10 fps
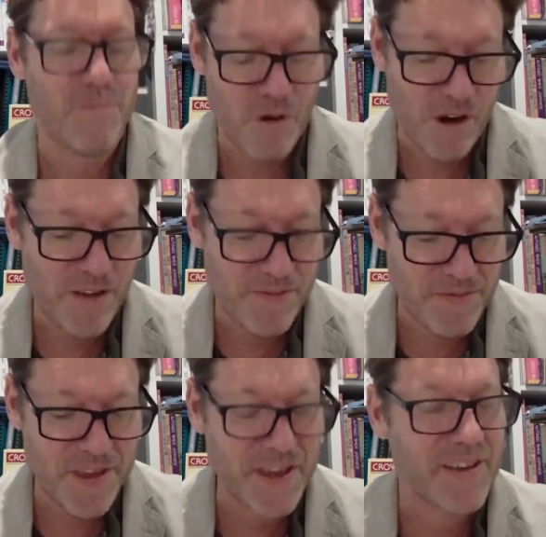I
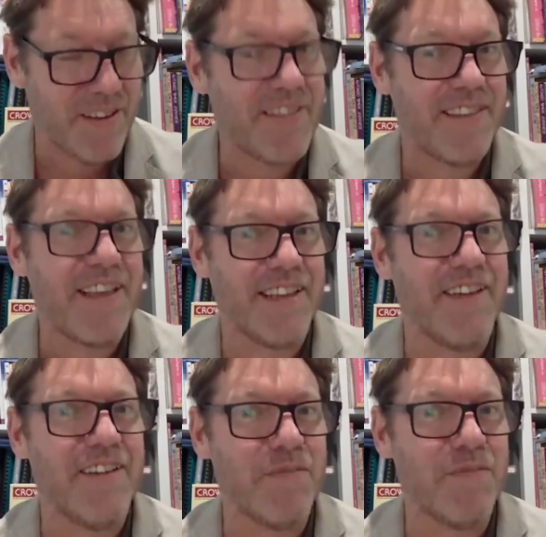think
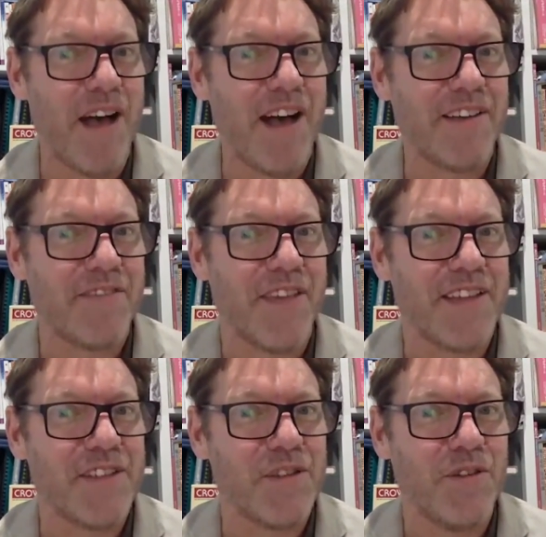there is a market for
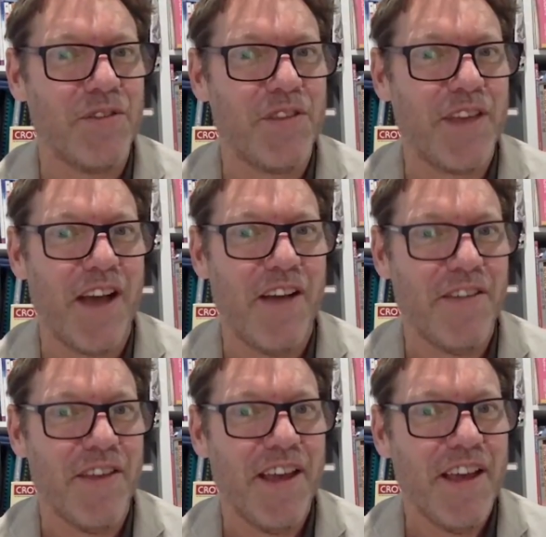that sort of thing
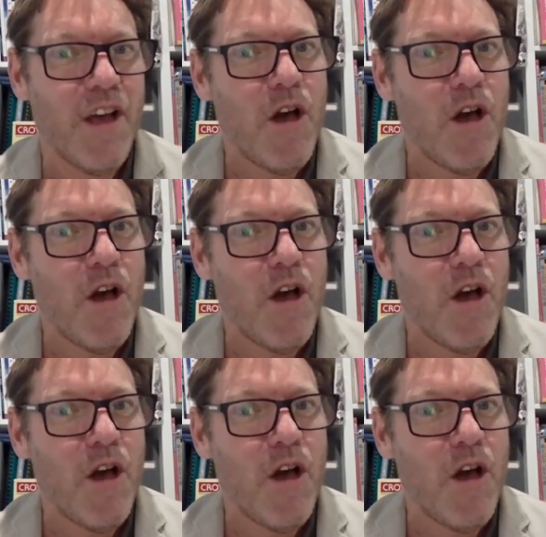over there.